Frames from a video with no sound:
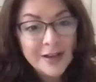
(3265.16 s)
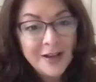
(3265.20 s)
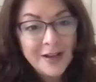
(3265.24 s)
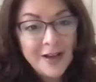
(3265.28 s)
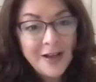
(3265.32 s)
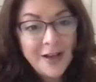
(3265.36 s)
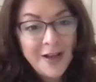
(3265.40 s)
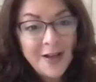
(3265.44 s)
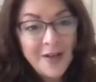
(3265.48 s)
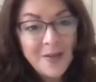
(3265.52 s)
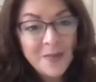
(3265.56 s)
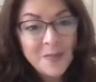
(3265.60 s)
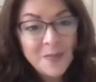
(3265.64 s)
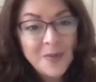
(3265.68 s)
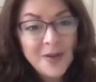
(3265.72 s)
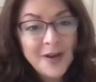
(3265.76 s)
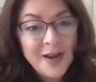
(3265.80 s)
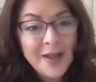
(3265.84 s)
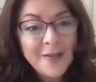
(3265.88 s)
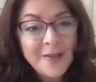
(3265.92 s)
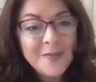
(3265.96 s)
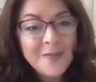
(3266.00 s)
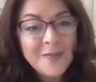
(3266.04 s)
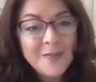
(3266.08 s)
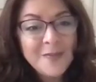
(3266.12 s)
But
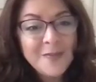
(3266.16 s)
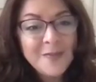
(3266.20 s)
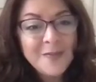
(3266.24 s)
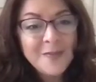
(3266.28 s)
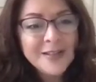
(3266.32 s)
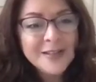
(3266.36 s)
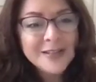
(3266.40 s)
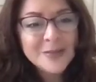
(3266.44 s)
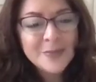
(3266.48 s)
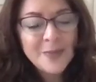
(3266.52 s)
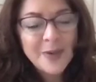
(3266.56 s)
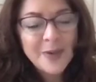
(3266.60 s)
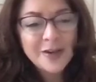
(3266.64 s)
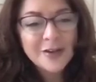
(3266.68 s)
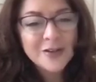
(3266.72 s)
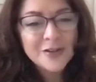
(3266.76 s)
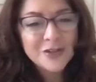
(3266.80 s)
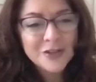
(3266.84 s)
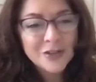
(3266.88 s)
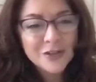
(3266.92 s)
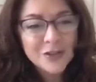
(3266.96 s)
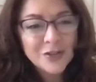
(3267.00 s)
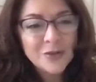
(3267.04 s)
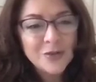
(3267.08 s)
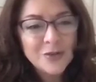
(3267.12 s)
I'm very inspired
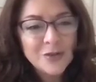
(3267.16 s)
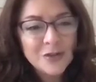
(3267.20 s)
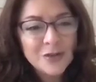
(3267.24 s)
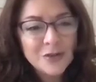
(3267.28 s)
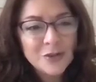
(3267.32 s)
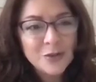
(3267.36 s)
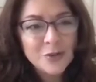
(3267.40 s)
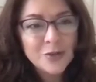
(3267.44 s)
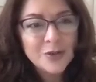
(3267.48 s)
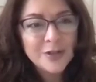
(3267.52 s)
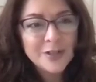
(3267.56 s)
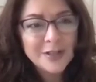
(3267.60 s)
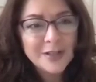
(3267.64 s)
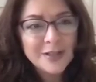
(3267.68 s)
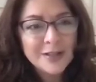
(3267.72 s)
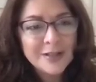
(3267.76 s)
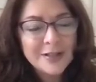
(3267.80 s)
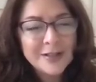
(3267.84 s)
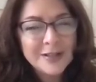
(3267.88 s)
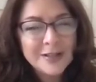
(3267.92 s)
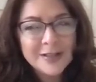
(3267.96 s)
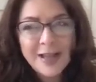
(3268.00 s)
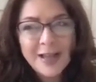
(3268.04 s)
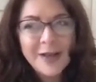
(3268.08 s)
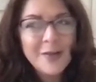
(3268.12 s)
too to do
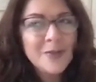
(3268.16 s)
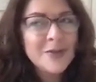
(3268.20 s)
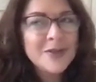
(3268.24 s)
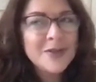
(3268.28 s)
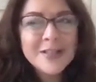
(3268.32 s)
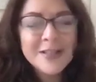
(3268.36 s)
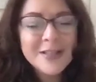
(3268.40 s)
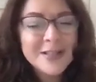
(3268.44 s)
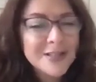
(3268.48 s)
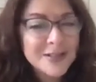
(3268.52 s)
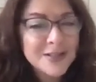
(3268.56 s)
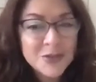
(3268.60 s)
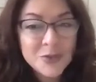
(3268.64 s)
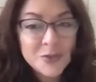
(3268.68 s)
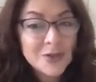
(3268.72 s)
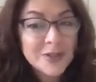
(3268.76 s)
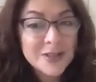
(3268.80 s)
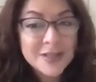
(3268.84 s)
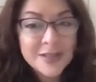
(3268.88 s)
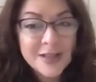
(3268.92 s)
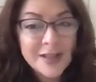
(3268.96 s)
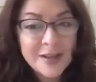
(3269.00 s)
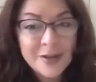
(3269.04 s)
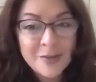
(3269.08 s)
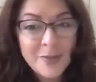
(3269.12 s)
I wasn't going to do a
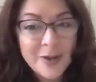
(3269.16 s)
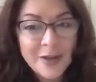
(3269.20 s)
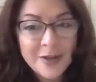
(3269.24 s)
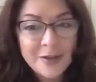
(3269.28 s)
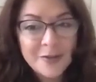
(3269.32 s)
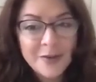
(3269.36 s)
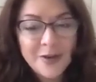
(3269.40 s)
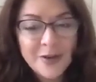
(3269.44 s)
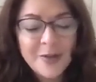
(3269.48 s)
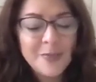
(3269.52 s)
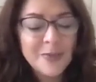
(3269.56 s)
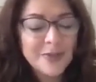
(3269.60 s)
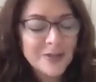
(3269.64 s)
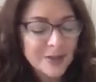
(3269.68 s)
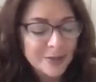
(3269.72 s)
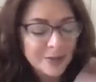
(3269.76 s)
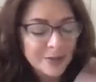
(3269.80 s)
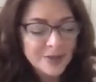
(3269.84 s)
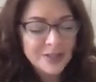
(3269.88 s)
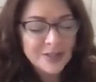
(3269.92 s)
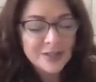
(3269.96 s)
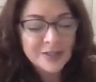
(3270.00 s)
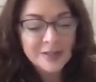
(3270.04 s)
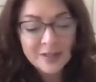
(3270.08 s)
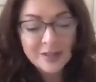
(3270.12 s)
sale, by the way, but then we
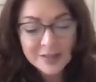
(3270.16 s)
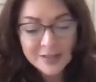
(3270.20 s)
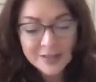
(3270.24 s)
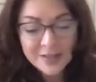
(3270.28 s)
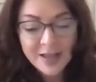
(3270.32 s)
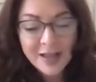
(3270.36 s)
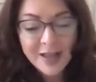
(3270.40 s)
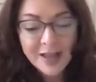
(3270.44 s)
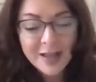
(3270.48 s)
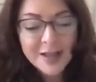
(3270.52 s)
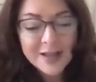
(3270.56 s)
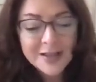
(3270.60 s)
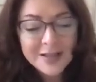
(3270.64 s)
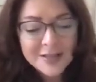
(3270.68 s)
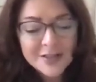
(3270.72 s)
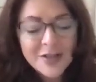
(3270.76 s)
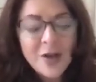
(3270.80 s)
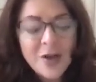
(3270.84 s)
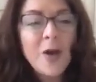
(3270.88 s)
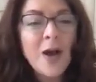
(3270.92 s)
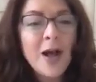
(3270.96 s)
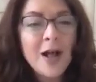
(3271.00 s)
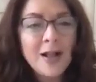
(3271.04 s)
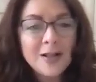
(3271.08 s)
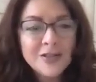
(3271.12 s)
did this. So
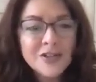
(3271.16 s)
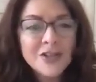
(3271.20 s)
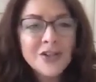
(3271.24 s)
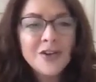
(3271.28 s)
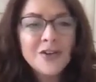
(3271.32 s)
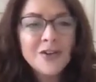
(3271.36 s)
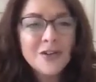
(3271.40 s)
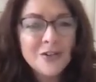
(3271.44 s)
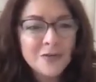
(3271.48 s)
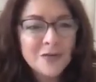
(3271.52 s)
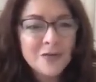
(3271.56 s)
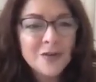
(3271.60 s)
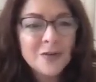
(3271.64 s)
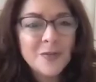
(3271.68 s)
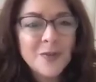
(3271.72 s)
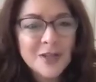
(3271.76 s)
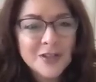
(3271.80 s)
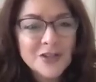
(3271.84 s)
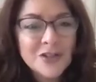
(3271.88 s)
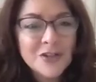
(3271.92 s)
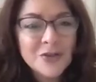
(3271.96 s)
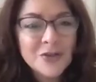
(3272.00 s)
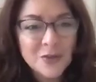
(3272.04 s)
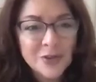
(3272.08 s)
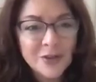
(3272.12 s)
I'll share the
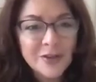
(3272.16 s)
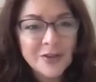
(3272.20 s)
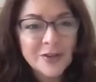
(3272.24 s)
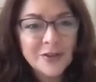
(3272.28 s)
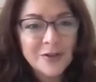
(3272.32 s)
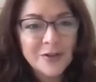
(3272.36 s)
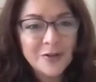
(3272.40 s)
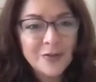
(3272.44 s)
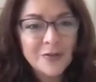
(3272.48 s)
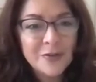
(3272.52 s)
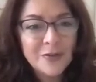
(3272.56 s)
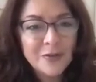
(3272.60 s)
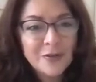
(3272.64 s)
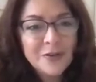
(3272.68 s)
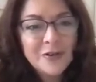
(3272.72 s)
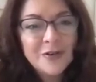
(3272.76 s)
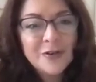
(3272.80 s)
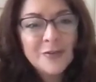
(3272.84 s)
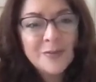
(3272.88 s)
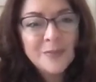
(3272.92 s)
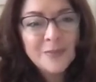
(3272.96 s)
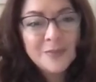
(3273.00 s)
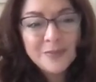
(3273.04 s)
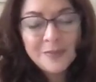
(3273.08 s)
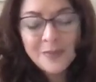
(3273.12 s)
information with you
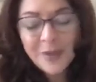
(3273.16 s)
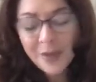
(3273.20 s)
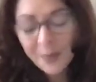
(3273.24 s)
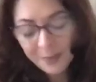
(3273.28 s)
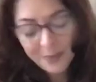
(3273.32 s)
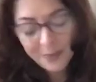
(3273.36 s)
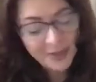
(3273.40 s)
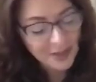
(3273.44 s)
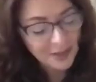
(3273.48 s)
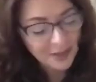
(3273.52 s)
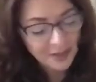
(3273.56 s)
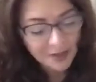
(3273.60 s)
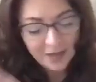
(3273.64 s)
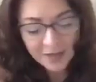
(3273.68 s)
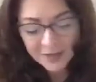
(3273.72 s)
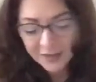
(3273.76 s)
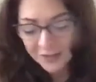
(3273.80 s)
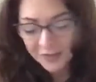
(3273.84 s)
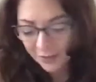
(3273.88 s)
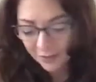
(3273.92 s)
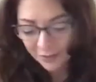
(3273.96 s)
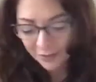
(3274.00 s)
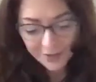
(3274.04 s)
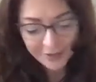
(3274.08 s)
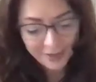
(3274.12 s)
for a mini
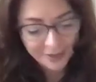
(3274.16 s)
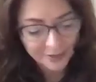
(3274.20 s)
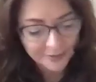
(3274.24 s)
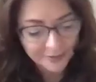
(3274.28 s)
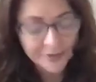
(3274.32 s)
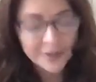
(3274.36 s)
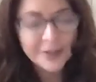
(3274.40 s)
Akashic reading.